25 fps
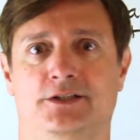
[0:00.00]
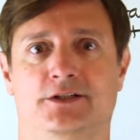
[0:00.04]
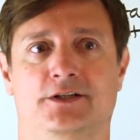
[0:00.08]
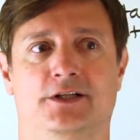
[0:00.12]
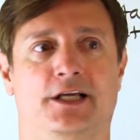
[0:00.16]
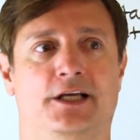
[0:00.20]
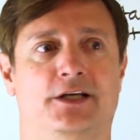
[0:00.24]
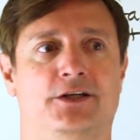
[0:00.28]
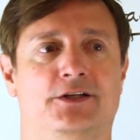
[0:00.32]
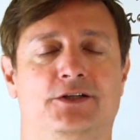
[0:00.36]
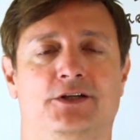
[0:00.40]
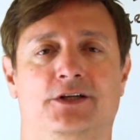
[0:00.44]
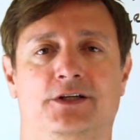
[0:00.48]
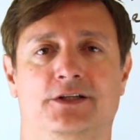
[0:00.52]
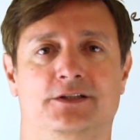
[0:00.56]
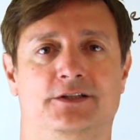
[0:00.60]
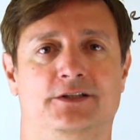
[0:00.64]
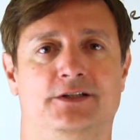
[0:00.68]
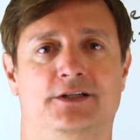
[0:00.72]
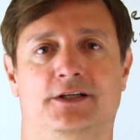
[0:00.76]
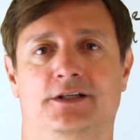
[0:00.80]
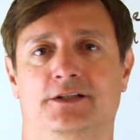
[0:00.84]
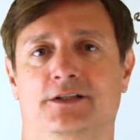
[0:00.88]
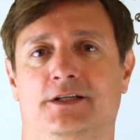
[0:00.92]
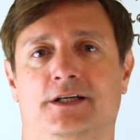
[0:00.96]
You know, could, you could
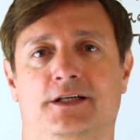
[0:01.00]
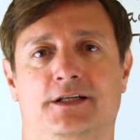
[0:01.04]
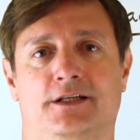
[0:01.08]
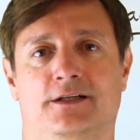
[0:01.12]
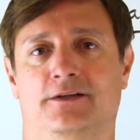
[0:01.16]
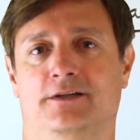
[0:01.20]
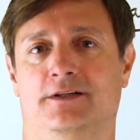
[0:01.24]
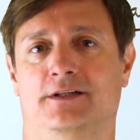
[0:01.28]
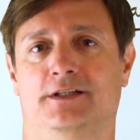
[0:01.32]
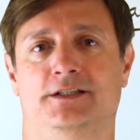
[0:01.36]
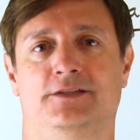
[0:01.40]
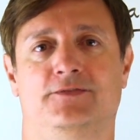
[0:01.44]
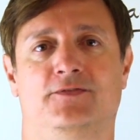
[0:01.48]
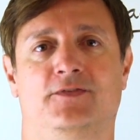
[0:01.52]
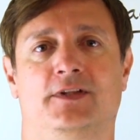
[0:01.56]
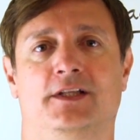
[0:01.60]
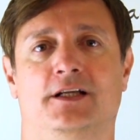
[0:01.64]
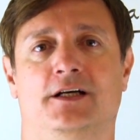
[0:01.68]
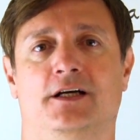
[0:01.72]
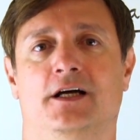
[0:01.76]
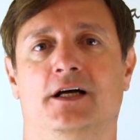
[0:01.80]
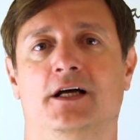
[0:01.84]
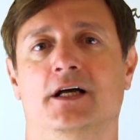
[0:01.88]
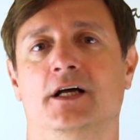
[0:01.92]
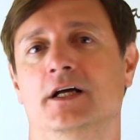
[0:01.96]
tell they can lift
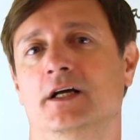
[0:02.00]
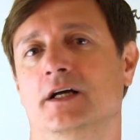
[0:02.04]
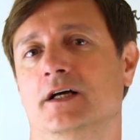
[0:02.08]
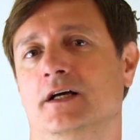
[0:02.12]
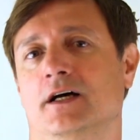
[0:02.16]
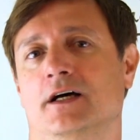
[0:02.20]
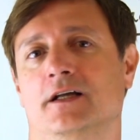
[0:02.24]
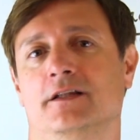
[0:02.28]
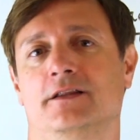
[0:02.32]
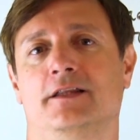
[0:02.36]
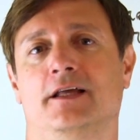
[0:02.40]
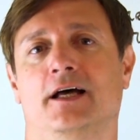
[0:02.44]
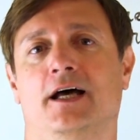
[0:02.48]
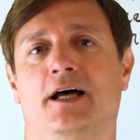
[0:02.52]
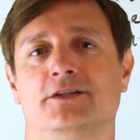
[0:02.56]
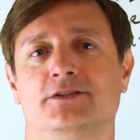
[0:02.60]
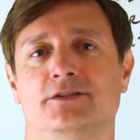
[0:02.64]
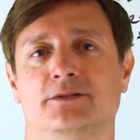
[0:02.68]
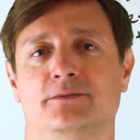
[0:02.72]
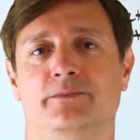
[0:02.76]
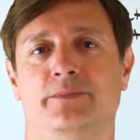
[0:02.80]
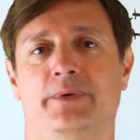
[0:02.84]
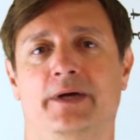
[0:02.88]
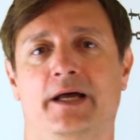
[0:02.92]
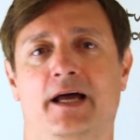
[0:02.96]
uh, a
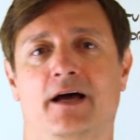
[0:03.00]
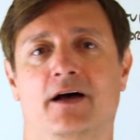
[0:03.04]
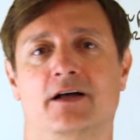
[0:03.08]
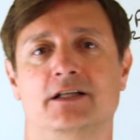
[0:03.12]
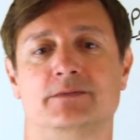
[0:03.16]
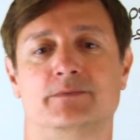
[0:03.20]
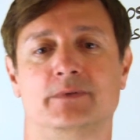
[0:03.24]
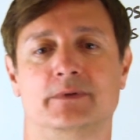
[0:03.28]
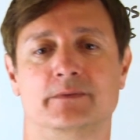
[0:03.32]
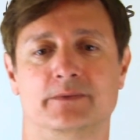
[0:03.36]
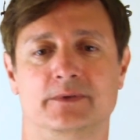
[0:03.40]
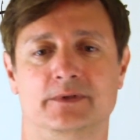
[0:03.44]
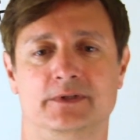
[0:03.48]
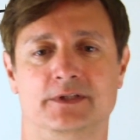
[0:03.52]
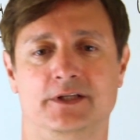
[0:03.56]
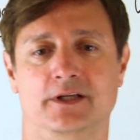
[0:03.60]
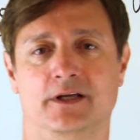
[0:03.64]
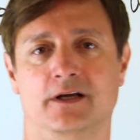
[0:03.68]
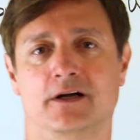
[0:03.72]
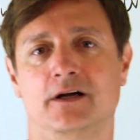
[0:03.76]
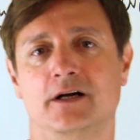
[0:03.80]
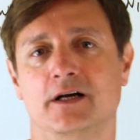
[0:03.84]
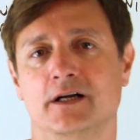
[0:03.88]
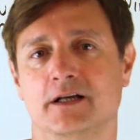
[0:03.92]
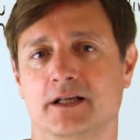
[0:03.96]
thousand pounds. But, but
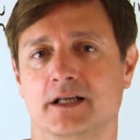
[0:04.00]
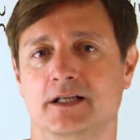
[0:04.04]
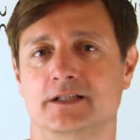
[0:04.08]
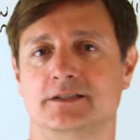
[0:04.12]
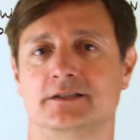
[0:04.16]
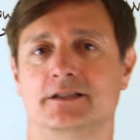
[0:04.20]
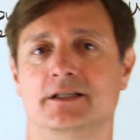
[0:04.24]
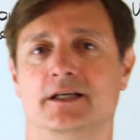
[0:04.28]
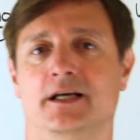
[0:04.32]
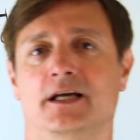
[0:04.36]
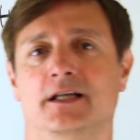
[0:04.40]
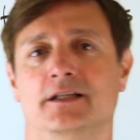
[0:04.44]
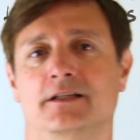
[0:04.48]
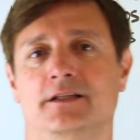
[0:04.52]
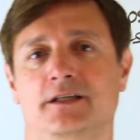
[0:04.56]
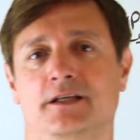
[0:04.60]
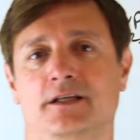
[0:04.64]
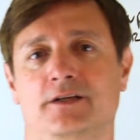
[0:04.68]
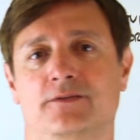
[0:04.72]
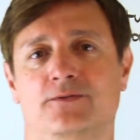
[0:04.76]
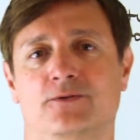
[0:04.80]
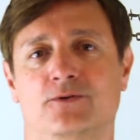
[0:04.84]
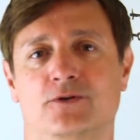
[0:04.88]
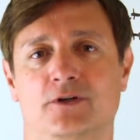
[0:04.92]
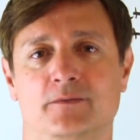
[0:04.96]
the irony is that
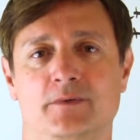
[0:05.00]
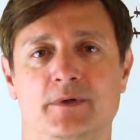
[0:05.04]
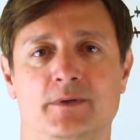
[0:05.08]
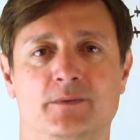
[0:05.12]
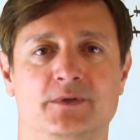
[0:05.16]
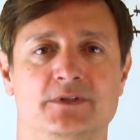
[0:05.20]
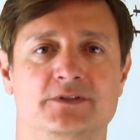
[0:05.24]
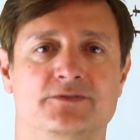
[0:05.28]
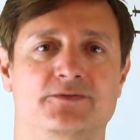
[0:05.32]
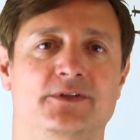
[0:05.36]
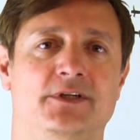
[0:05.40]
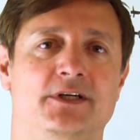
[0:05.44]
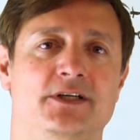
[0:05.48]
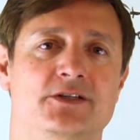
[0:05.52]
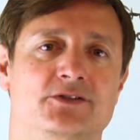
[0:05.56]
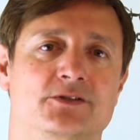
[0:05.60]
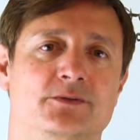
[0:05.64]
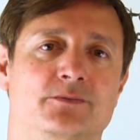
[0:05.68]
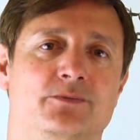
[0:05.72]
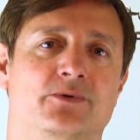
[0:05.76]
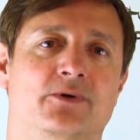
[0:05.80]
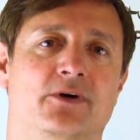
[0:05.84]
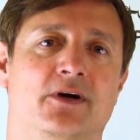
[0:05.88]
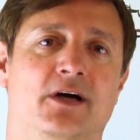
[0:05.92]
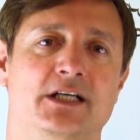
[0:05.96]
the foreman was very
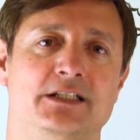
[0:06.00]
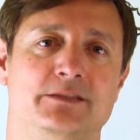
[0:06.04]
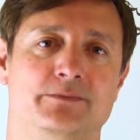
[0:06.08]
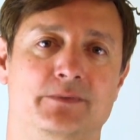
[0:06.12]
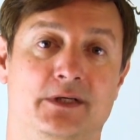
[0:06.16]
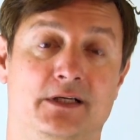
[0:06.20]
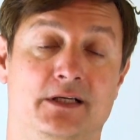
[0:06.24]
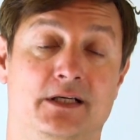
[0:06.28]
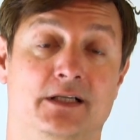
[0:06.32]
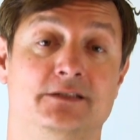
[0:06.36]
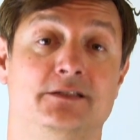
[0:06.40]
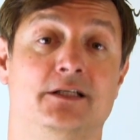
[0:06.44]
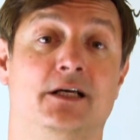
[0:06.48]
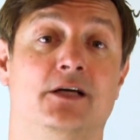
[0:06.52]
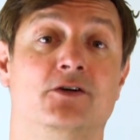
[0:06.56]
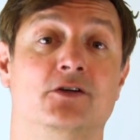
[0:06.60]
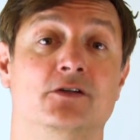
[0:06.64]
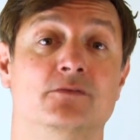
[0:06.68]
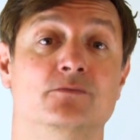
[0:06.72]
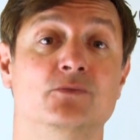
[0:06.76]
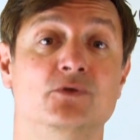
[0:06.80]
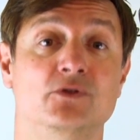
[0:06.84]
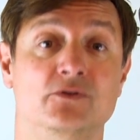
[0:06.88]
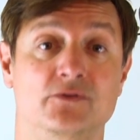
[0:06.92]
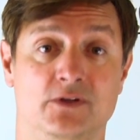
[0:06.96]
surprised because I
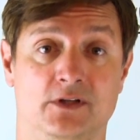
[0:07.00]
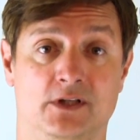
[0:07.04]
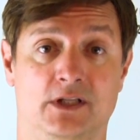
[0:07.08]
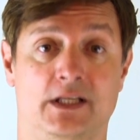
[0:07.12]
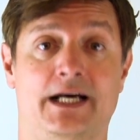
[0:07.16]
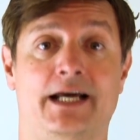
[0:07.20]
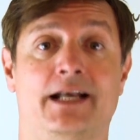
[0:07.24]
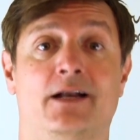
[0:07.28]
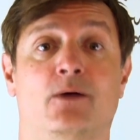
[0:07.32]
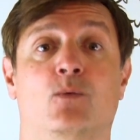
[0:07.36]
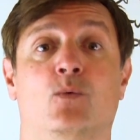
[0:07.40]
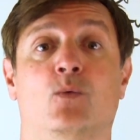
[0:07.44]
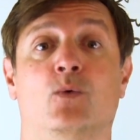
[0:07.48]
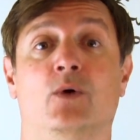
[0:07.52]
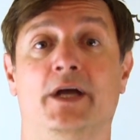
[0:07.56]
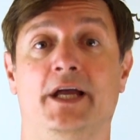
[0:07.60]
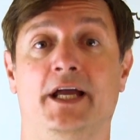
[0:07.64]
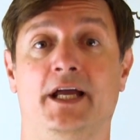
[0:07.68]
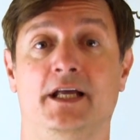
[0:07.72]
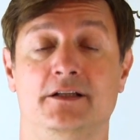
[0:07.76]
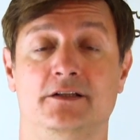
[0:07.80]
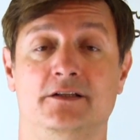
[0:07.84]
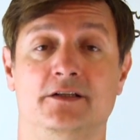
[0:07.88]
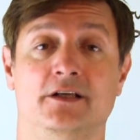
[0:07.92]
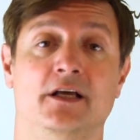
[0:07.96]
could move a lot of
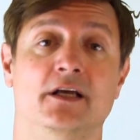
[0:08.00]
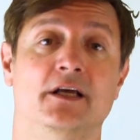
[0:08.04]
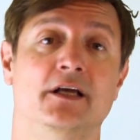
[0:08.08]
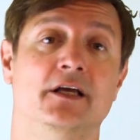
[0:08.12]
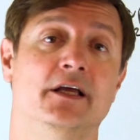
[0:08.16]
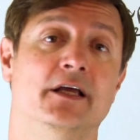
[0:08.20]
weight.